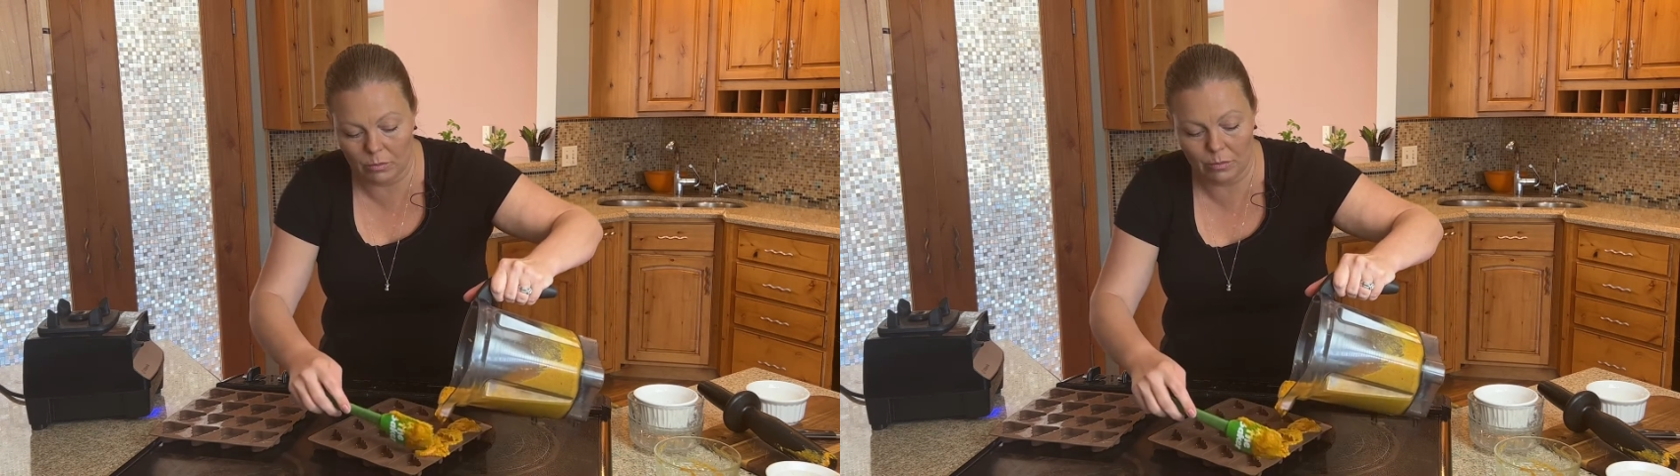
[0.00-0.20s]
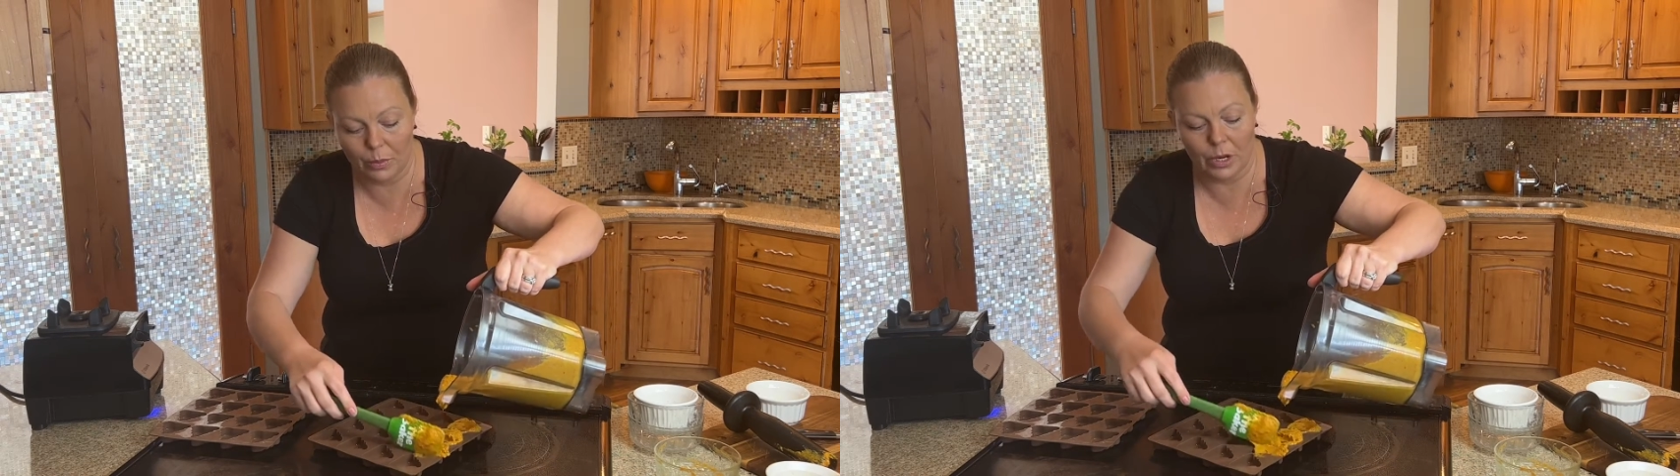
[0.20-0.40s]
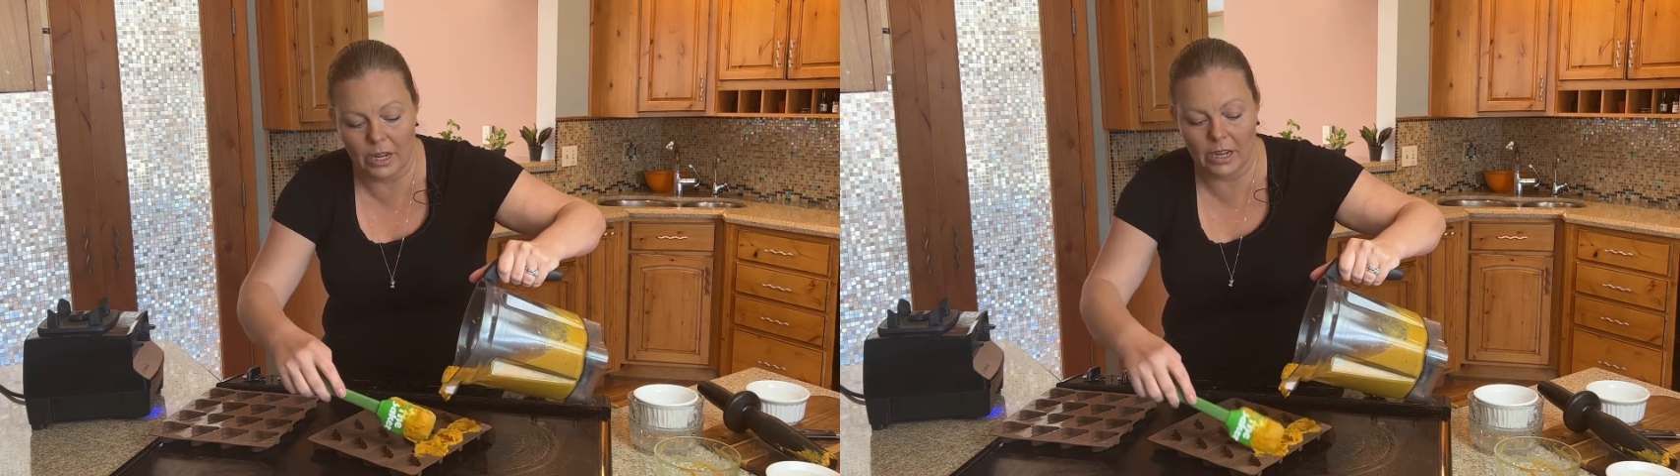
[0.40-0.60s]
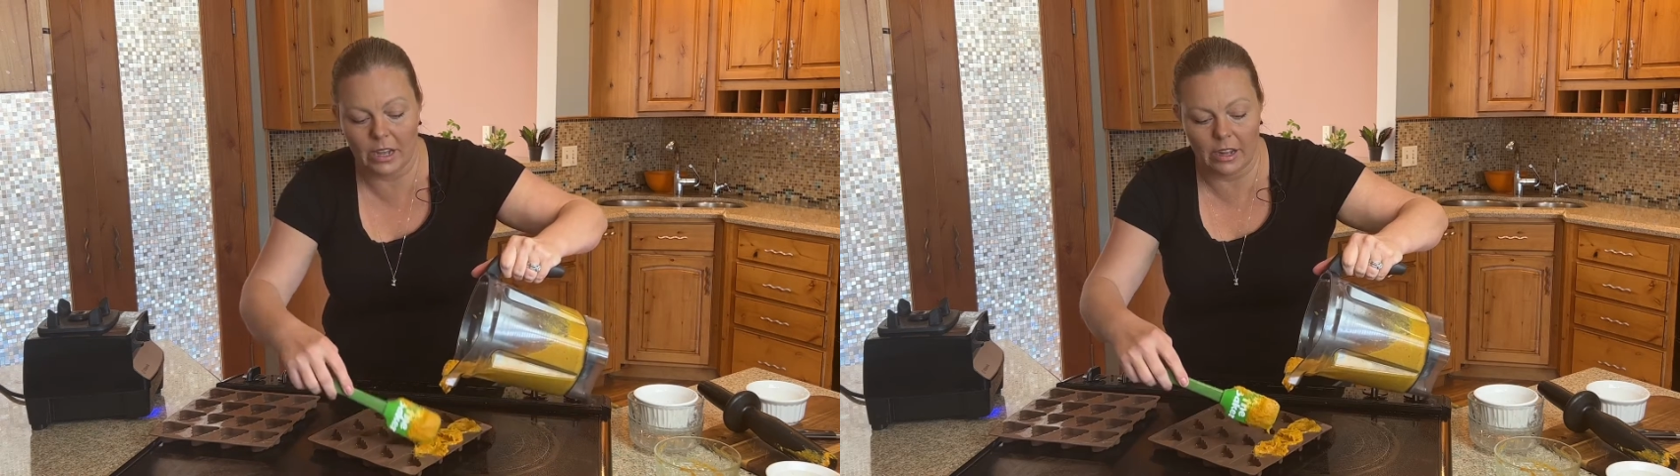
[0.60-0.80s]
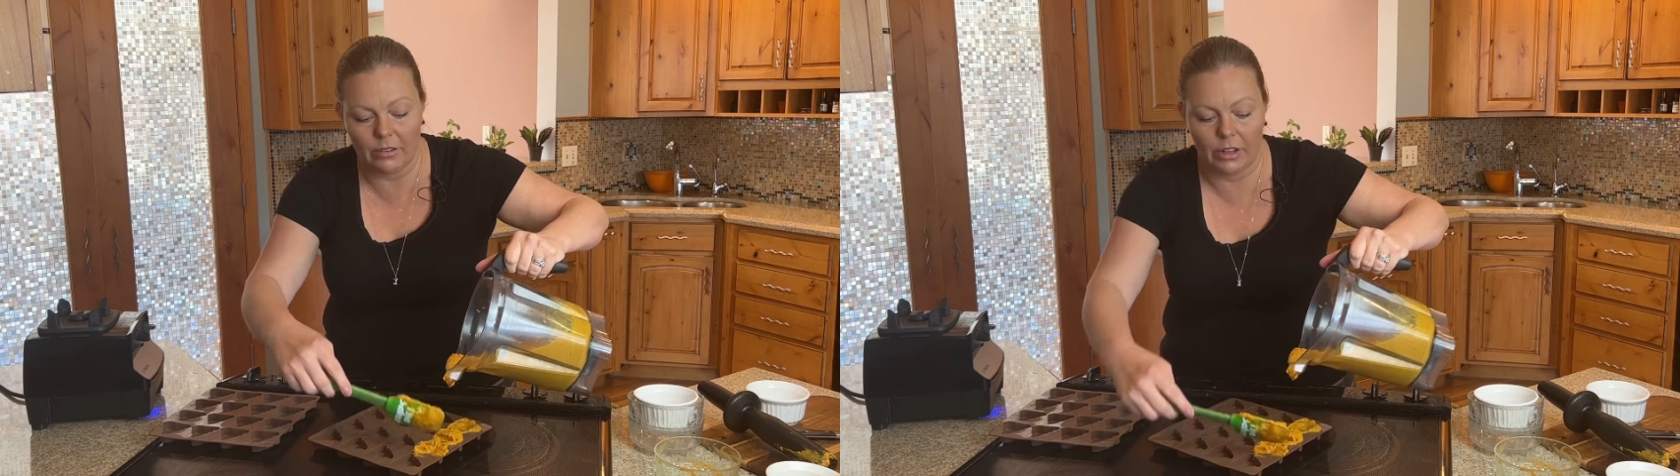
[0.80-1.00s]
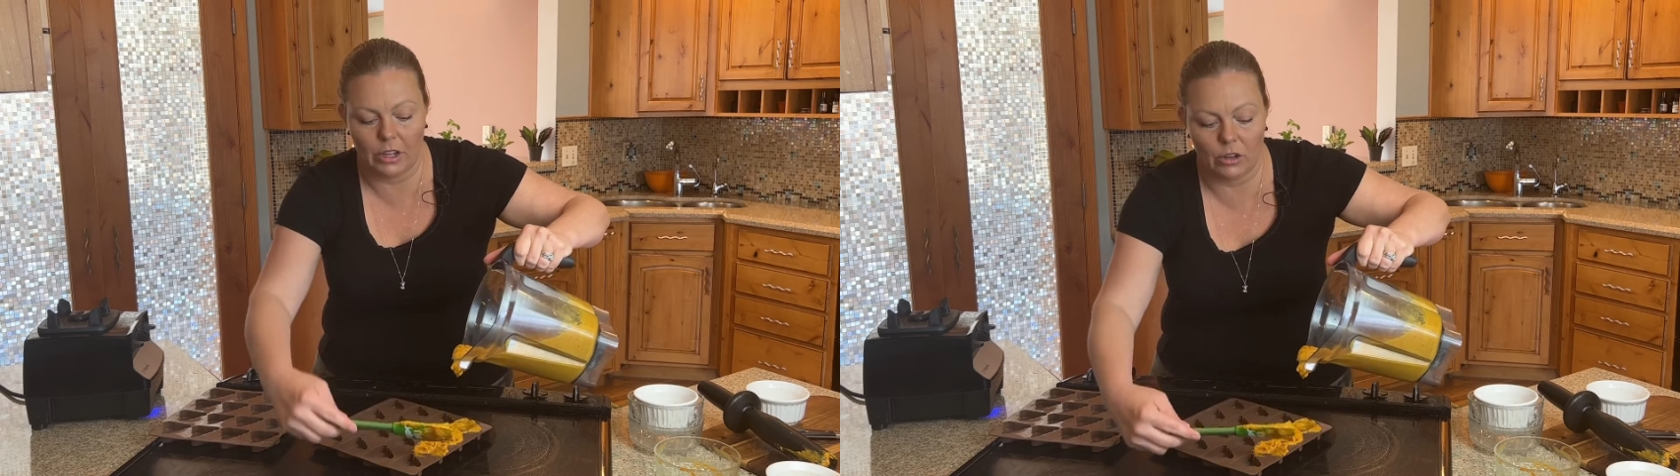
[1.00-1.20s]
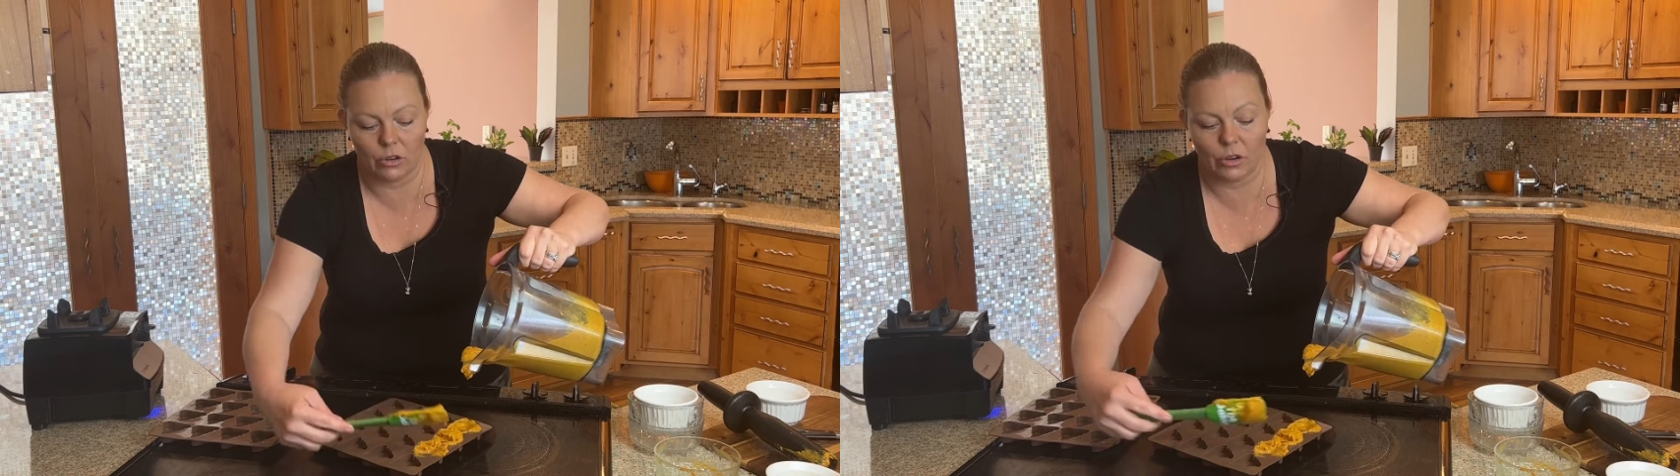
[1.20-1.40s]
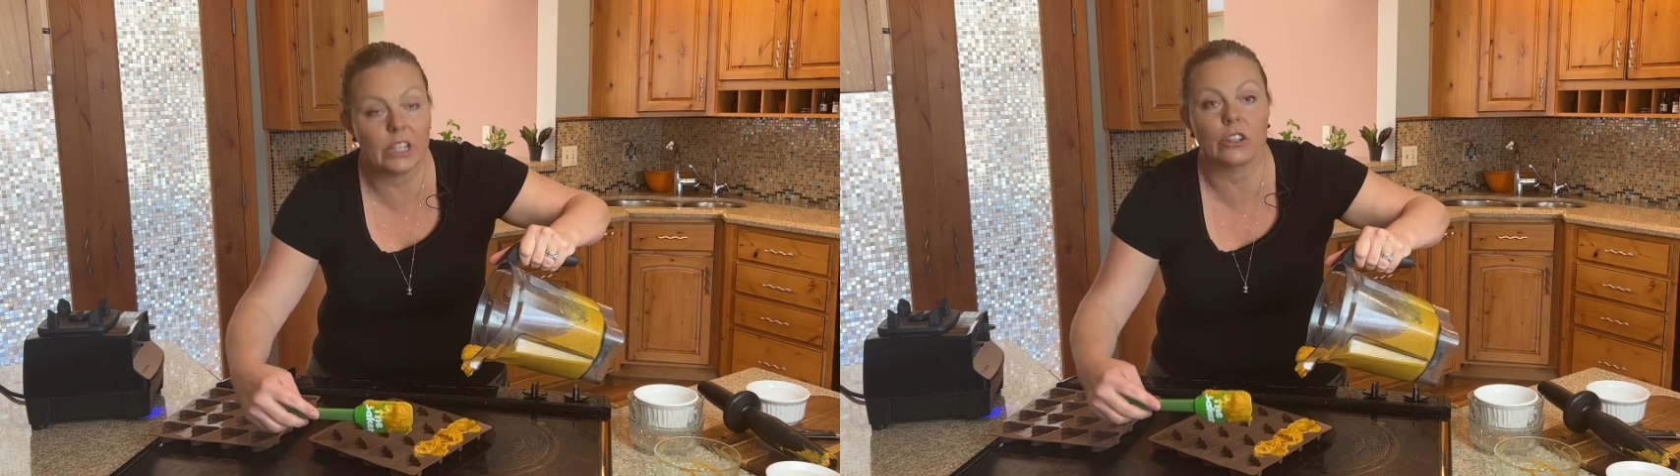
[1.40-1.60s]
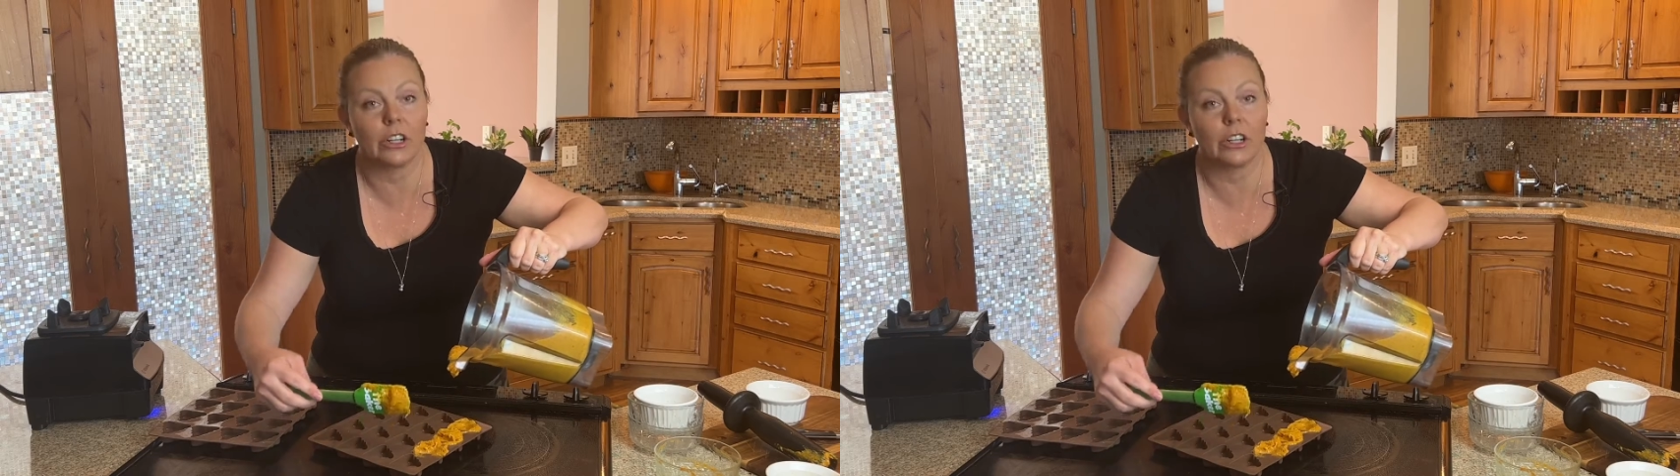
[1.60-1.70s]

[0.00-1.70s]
put any kind of like grease or